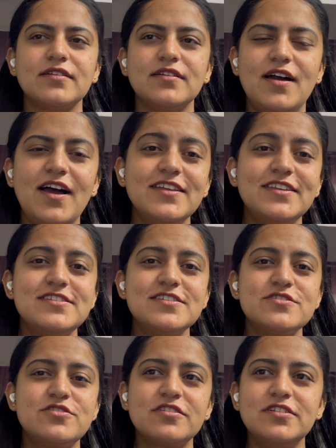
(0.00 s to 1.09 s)
Hi, this is
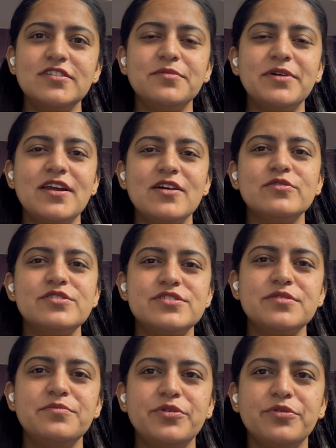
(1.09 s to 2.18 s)
Dr. Tamanna
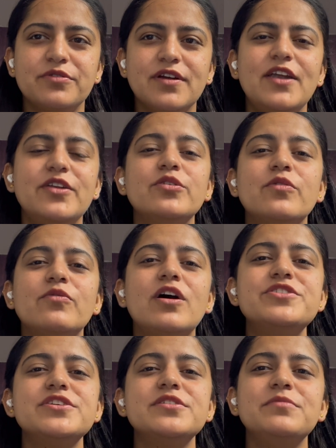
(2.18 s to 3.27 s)
Kochar, and you are
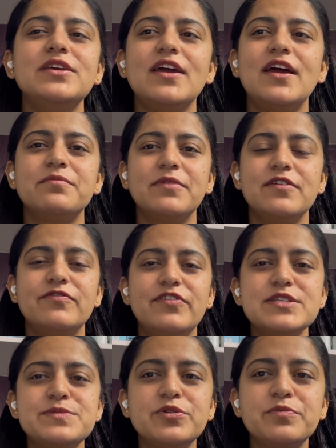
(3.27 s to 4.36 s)
watching me at my
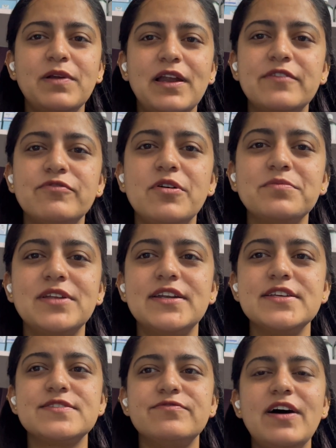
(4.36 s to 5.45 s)
Facebook platform that
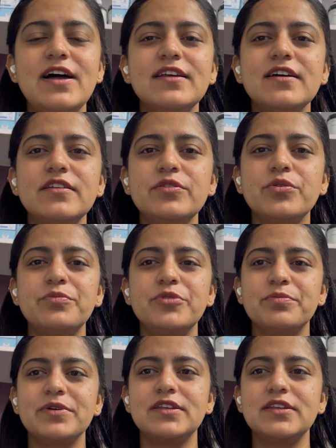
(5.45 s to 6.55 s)
is Falcon
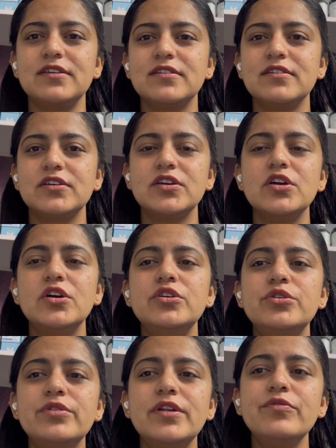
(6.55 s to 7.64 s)
Homeopathy.
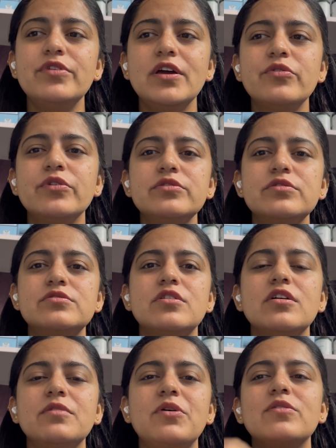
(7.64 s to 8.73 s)
Today we are going to talk
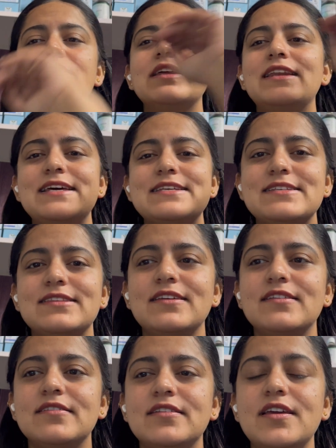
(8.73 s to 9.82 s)
about the
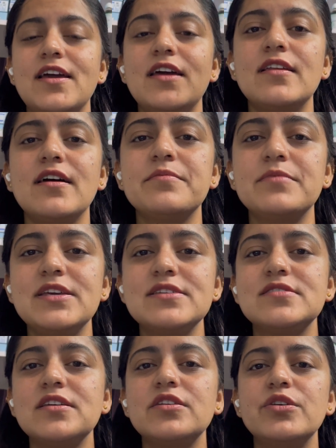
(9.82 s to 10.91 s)
lecithin, an
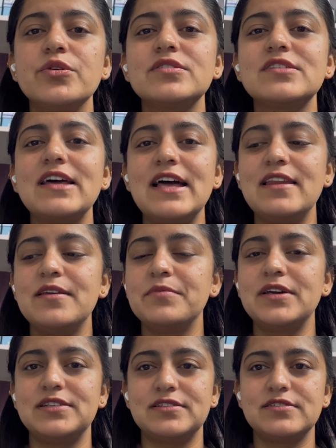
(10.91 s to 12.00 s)
amazing youth
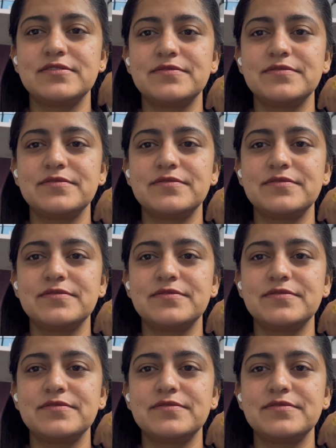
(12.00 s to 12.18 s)
element.